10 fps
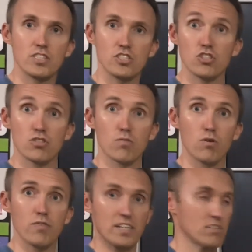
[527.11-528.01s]
just a row
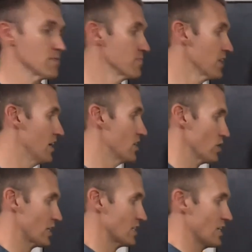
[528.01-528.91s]
vector. So
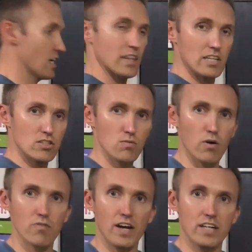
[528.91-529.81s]
I can take this
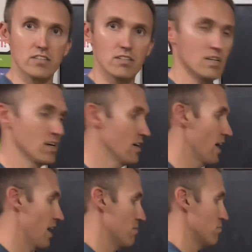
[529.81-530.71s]
row vector
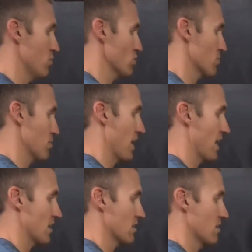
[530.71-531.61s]
and multiply
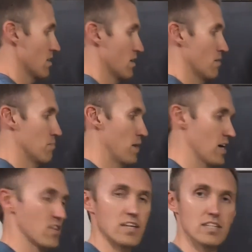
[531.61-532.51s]
it
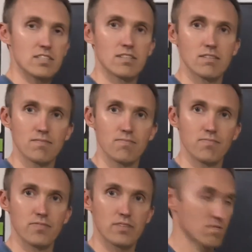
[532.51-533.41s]
by this
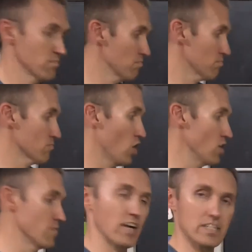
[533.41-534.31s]

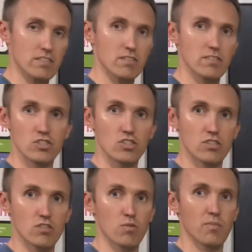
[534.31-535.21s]
column vector. This is just
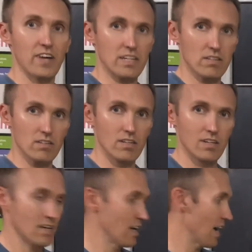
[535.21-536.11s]
a normal vector.
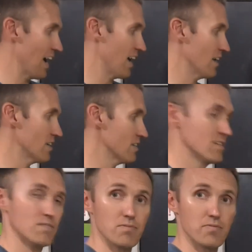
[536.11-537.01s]
And
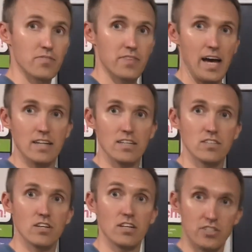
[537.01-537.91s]
that
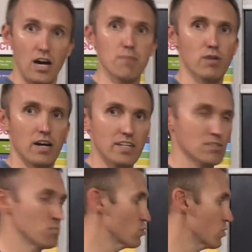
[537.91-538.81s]
is a dot
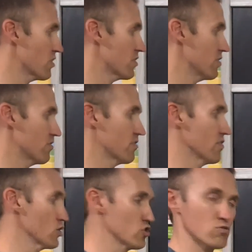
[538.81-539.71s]
product between the
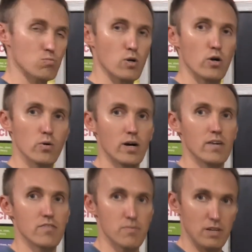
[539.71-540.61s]
first row
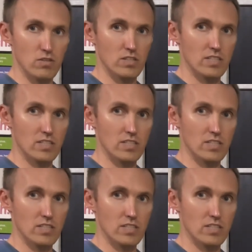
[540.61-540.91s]
of the matrix